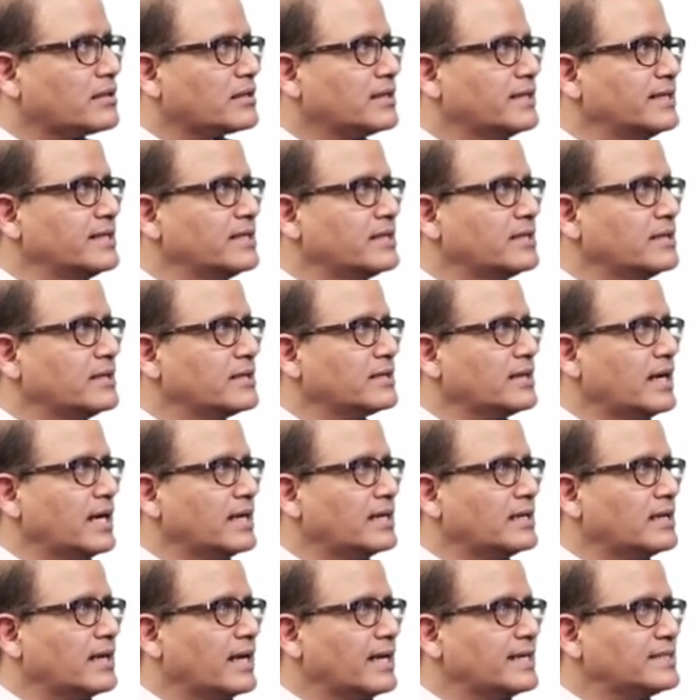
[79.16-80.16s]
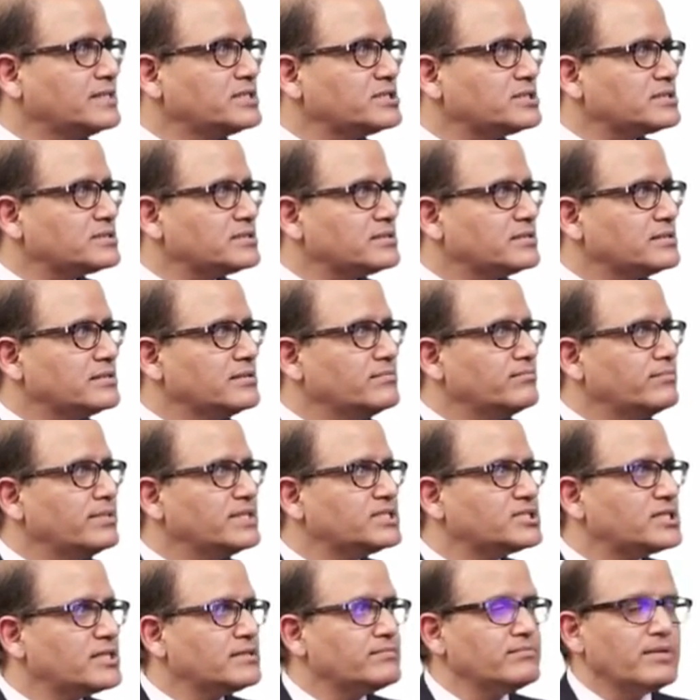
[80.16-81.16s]
Clinical guidelines
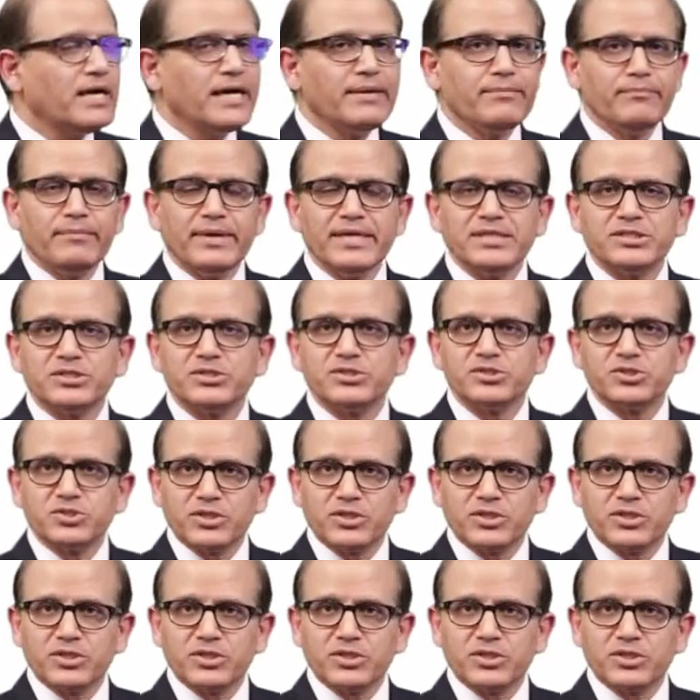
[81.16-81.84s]
beset by major